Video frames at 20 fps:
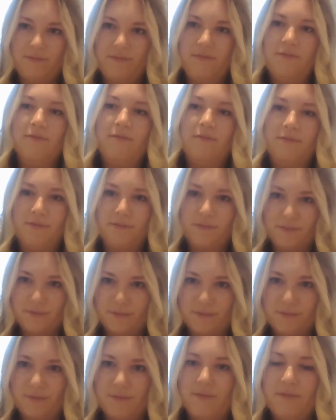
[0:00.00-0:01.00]

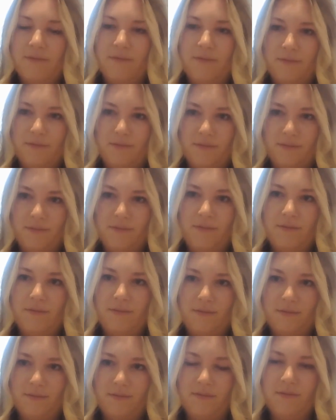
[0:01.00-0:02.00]

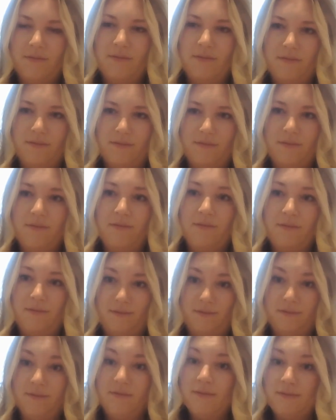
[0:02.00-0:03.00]

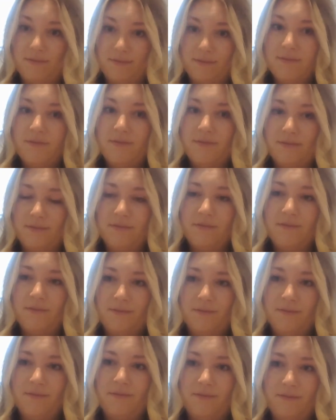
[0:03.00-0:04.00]

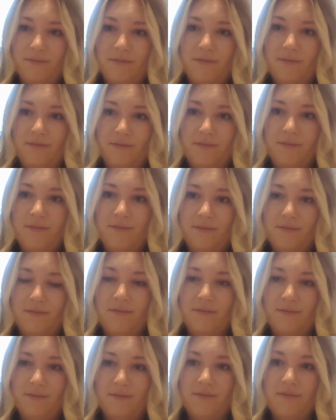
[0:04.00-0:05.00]

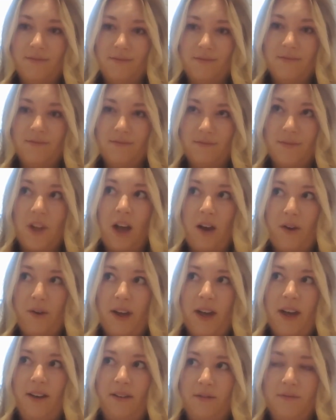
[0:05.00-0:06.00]

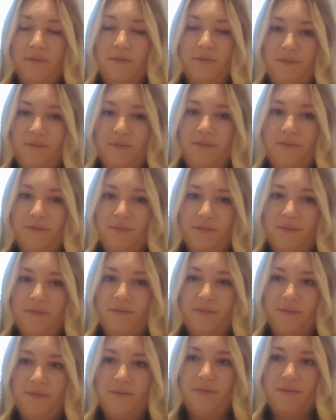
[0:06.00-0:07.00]

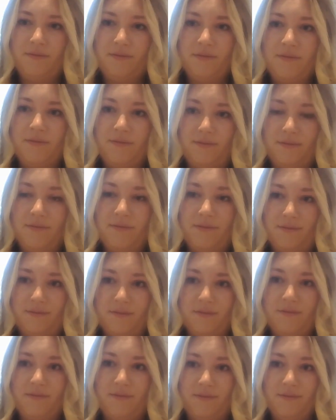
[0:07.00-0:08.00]

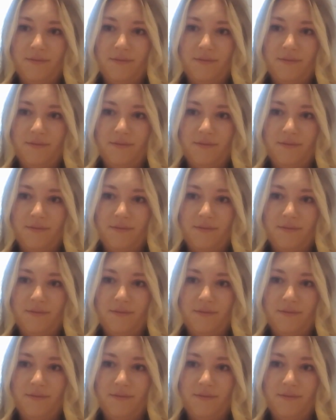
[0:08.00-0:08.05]
The person shown says nothing.